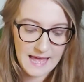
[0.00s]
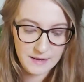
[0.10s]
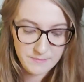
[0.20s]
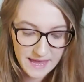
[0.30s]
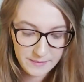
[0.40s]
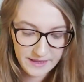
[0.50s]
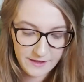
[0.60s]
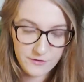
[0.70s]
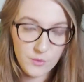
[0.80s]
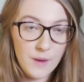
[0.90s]
And maybe
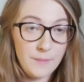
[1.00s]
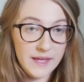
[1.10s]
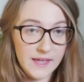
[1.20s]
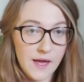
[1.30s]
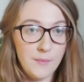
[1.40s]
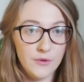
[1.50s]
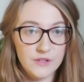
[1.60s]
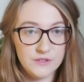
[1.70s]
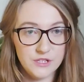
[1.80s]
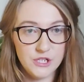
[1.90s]
if you weren't picking up on
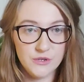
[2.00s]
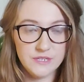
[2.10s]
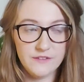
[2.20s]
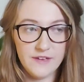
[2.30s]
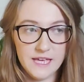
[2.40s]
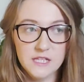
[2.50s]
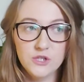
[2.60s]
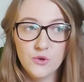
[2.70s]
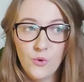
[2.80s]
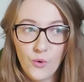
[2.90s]
those intuitive
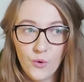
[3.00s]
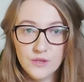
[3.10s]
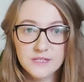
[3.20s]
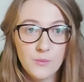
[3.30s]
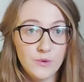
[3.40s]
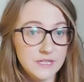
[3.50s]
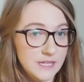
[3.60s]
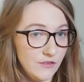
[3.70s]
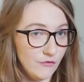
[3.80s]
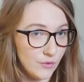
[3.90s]
hits, or someone
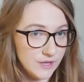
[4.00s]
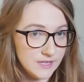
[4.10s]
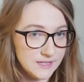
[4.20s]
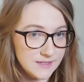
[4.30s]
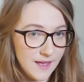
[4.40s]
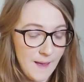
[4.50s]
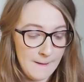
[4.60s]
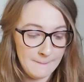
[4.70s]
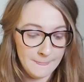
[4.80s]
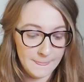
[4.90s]
didn't voice
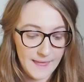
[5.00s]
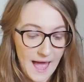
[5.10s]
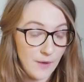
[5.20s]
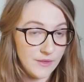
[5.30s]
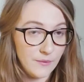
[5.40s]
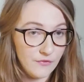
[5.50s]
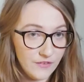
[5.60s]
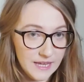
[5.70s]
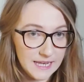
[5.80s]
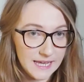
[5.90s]
how they were
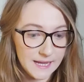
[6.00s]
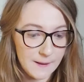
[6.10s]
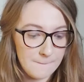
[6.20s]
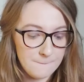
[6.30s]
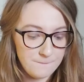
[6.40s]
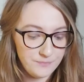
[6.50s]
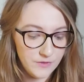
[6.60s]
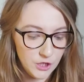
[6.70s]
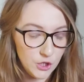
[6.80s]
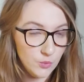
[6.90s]
feeling,
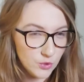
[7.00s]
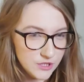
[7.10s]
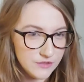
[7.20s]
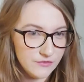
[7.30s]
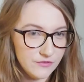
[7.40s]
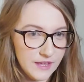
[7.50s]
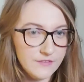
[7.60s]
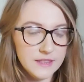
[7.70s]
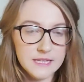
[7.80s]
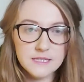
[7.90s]
you would have
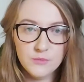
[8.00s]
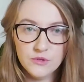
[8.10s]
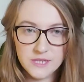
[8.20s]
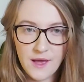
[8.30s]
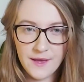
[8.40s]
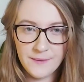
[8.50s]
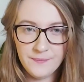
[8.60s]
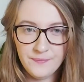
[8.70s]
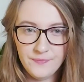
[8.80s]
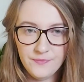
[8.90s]
given this more
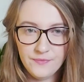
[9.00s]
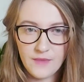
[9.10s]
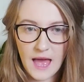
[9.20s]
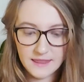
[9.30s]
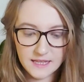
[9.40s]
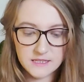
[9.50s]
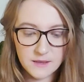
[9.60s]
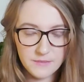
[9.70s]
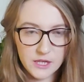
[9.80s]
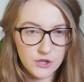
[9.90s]
time, and then
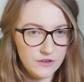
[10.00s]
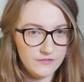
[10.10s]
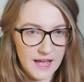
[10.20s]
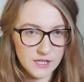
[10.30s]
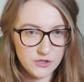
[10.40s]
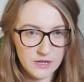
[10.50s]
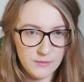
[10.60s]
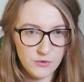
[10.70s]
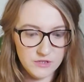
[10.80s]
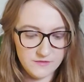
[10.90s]
something could have naturally
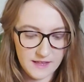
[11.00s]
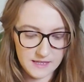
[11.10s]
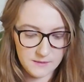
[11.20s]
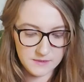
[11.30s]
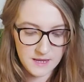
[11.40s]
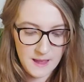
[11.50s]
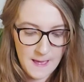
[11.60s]
more developed.